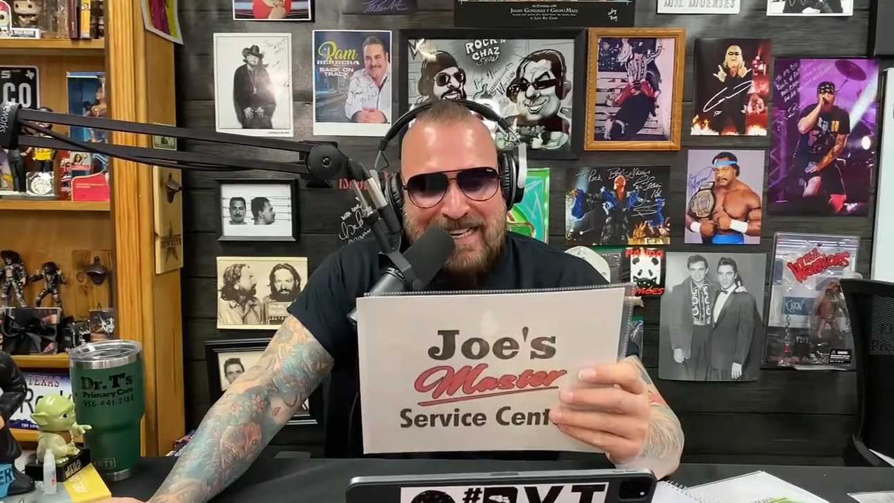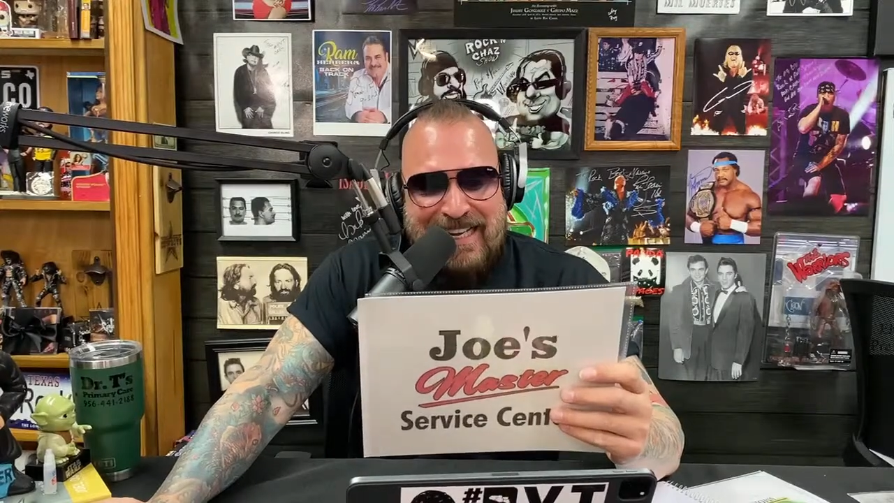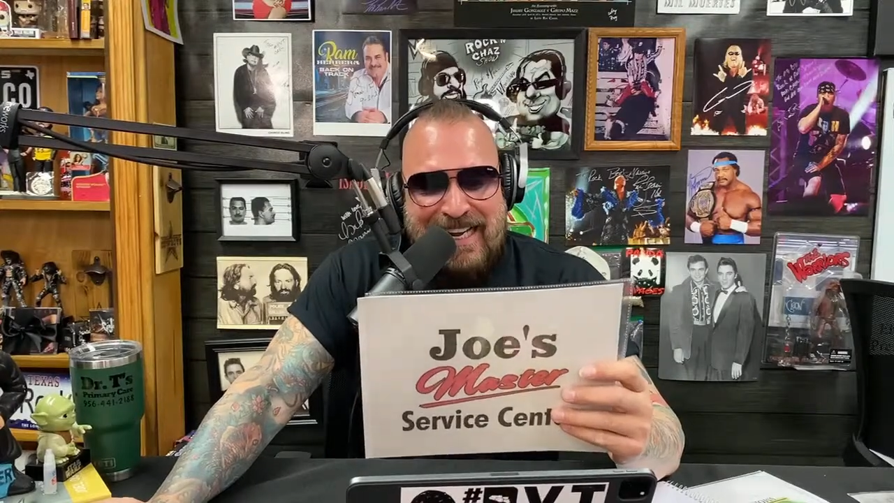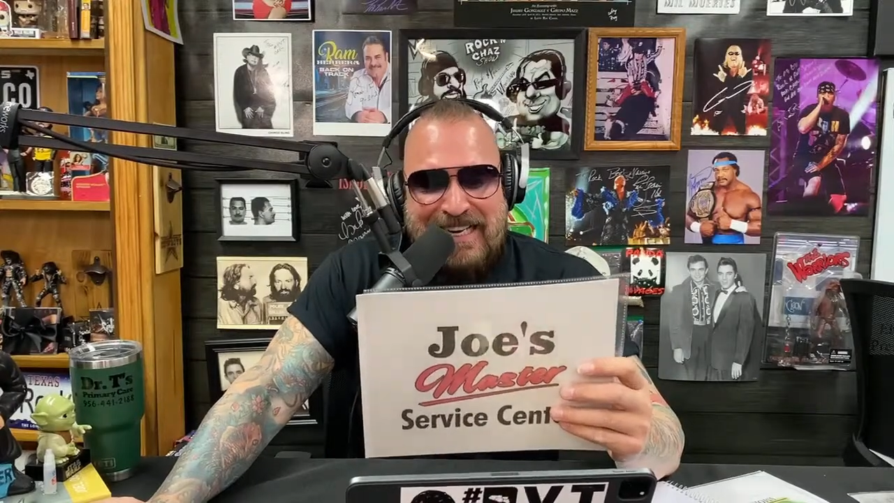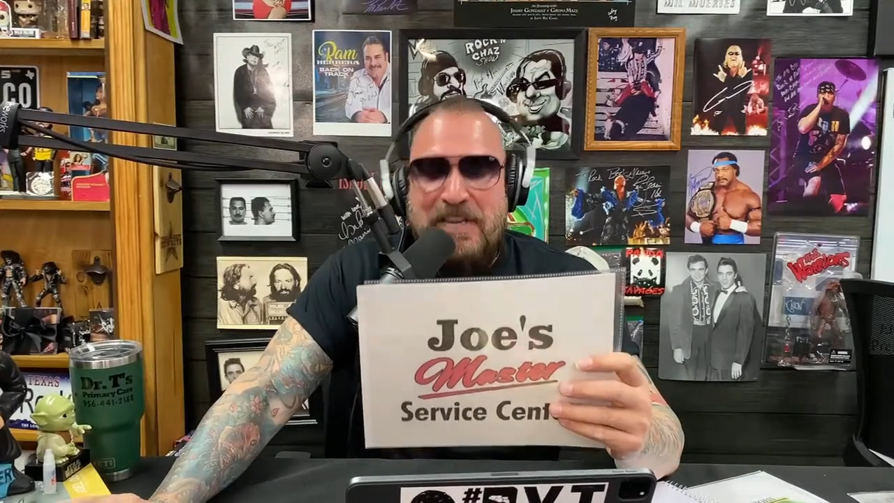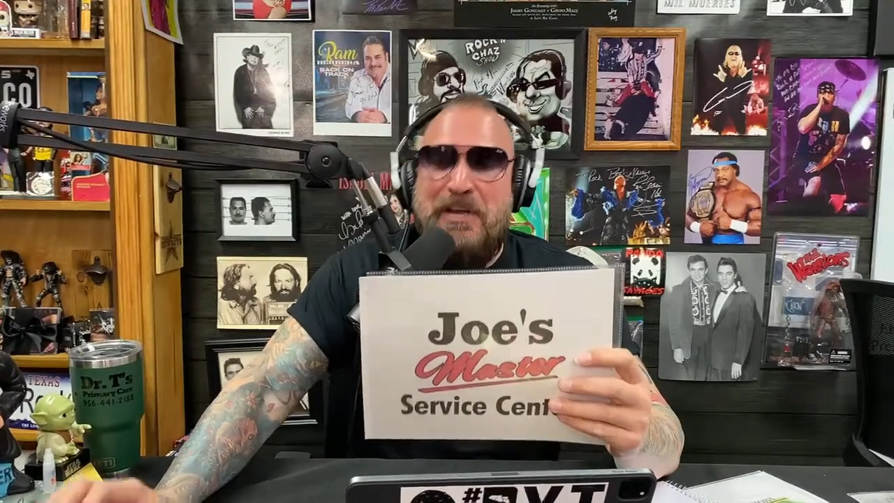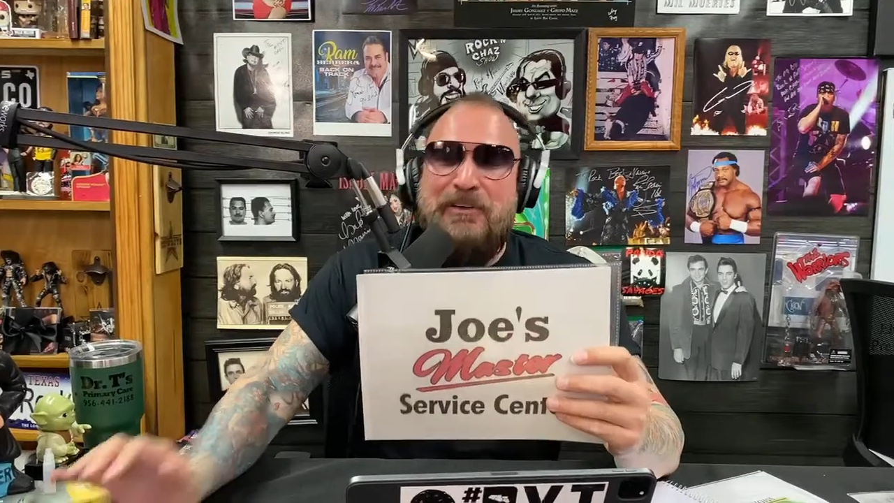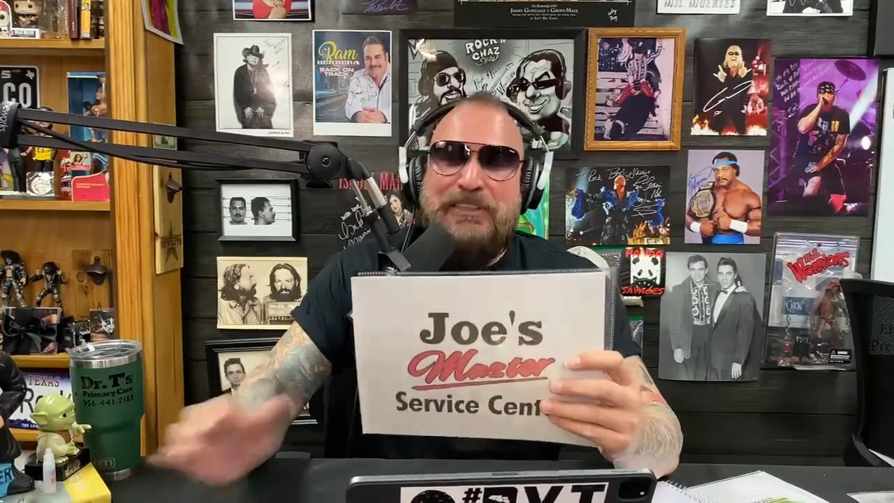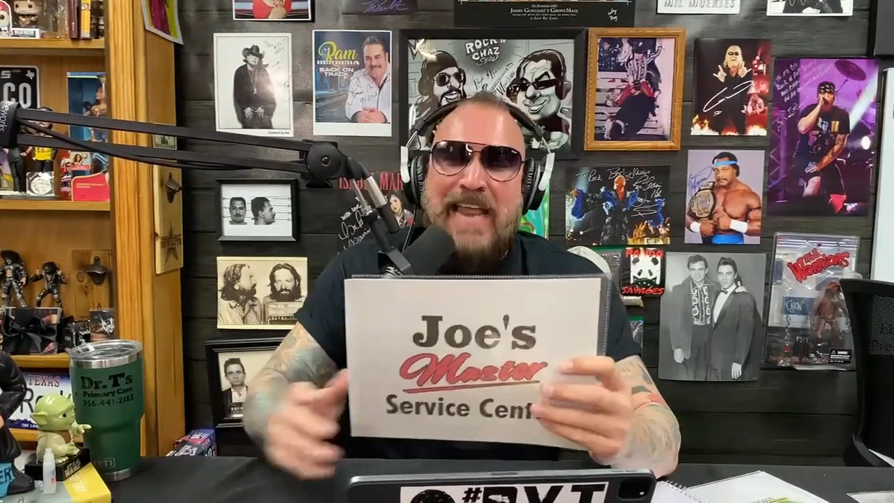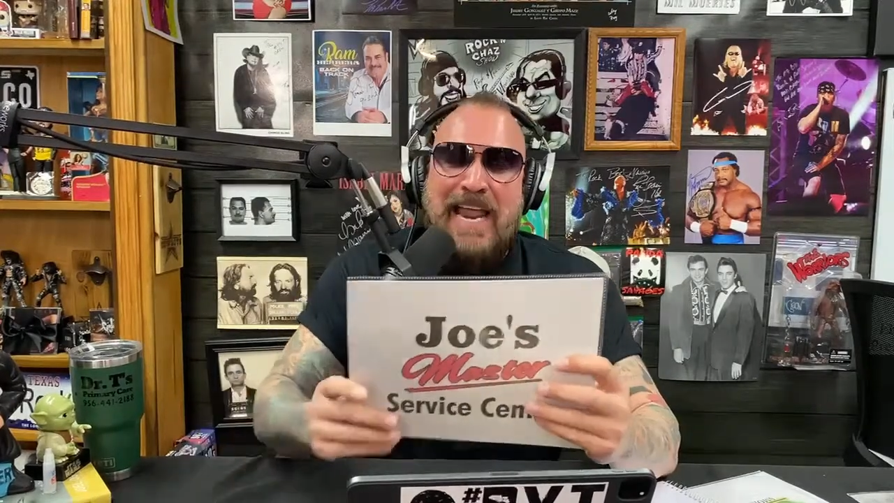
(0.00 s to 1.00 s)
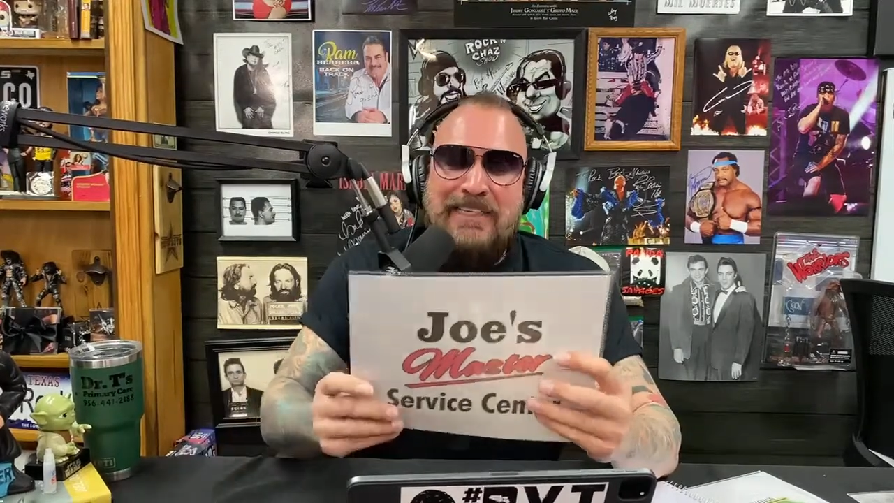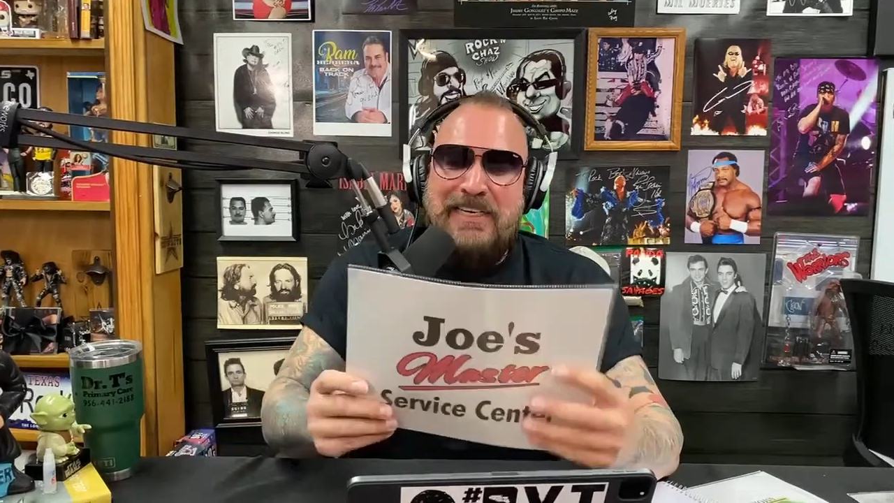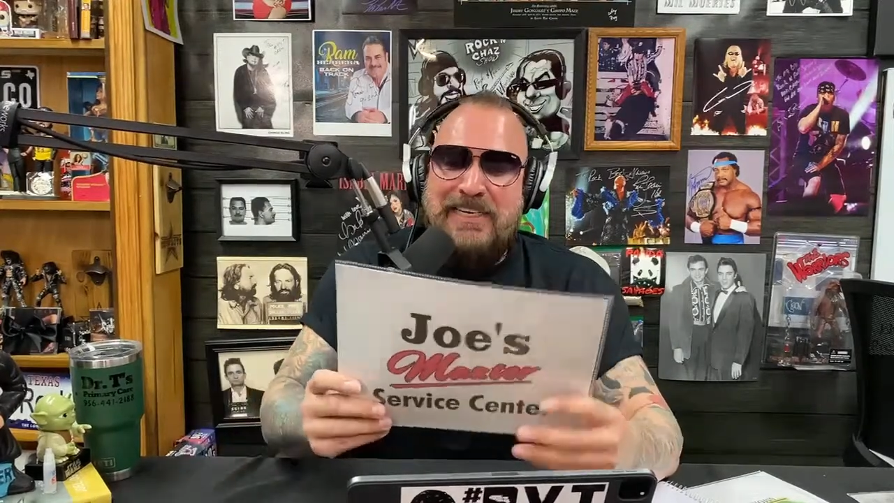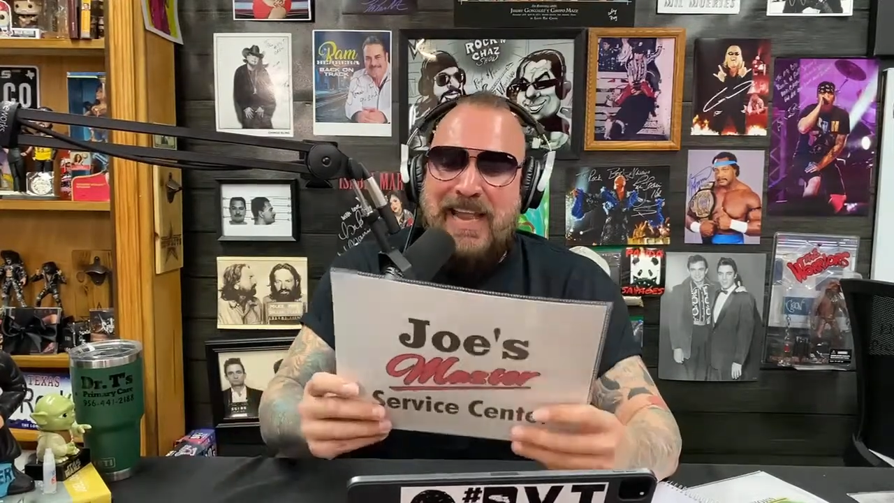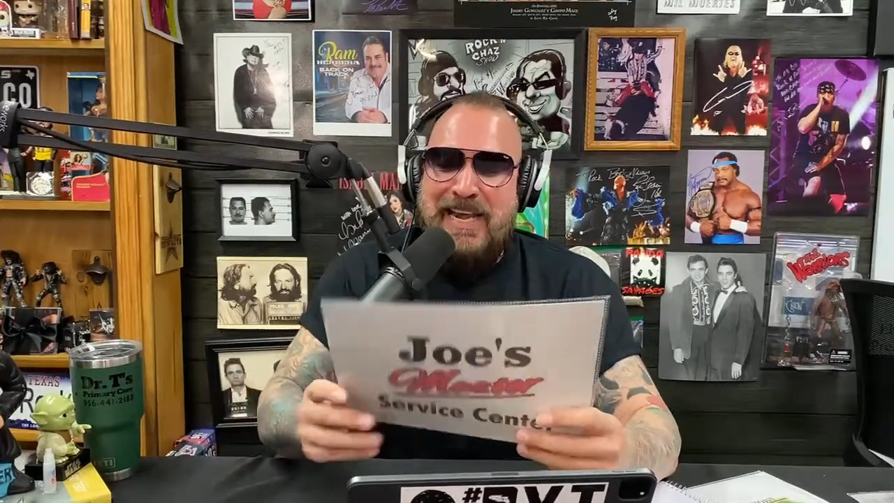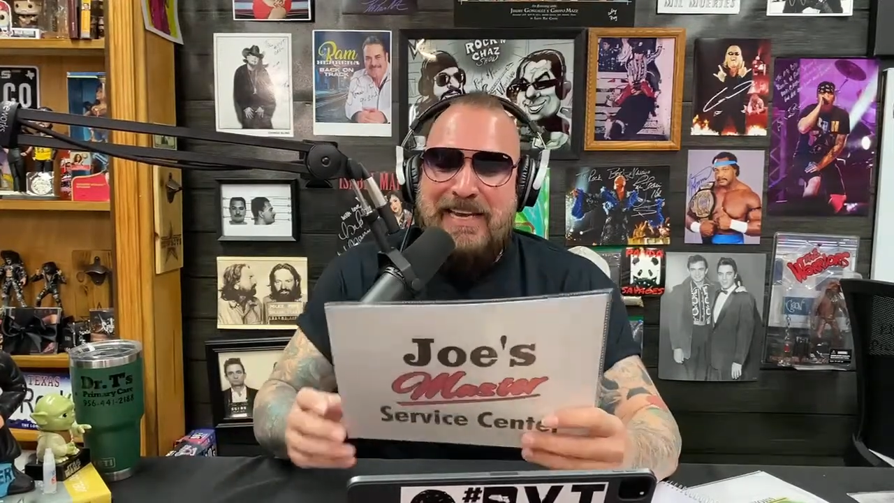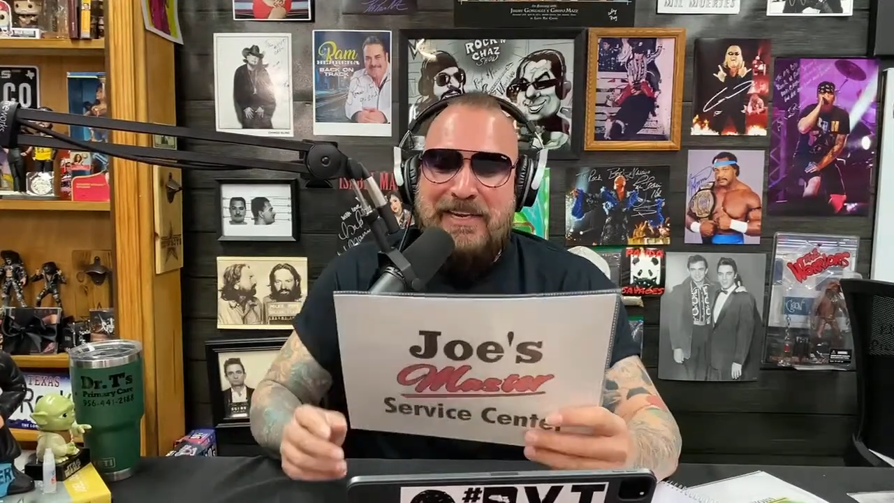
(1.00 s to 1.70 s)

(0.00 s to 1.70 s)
And he understands that getting